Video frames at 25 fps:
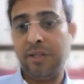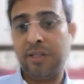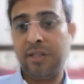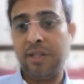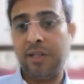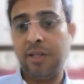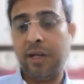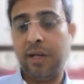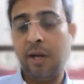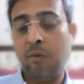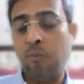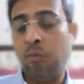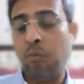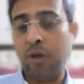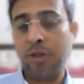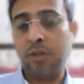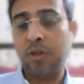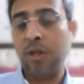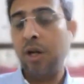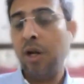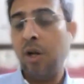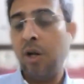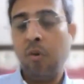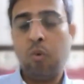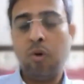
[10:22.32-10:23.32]
we understand
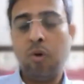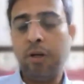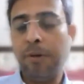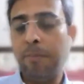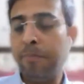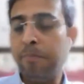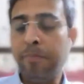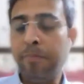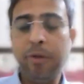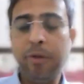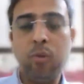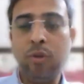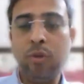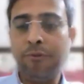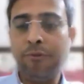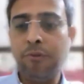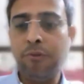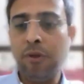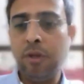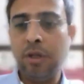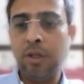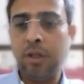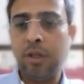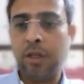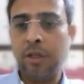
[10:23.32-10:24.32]
what a
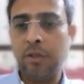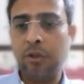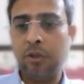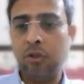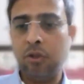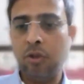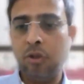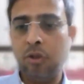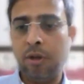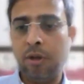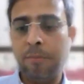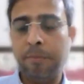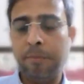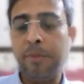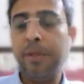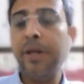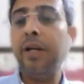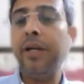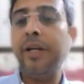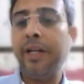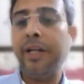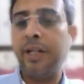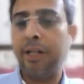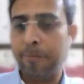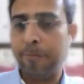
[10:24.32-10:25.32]
beautiful
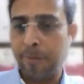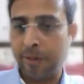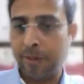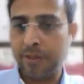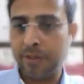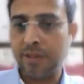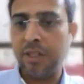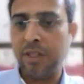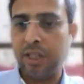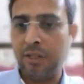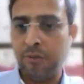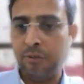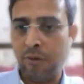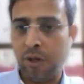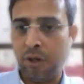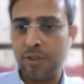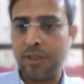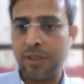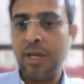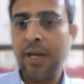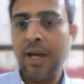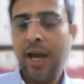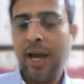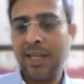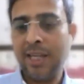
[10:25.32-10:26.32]
a brilliant person
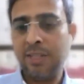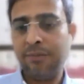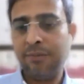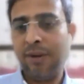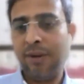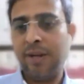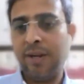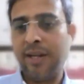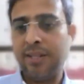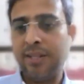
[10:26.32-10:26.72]
he was